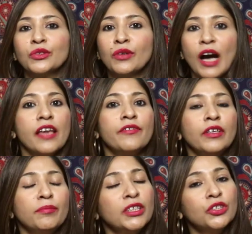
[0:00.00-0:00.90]
So I
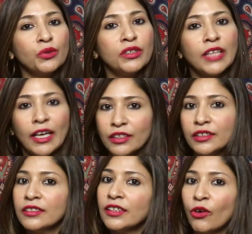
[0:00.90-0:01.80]
will be showing
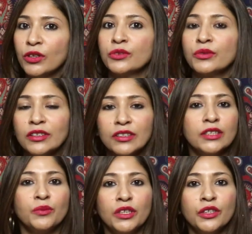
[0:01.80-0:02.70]
that also in
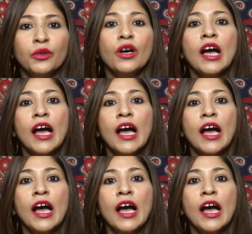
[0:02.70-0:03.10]
this video.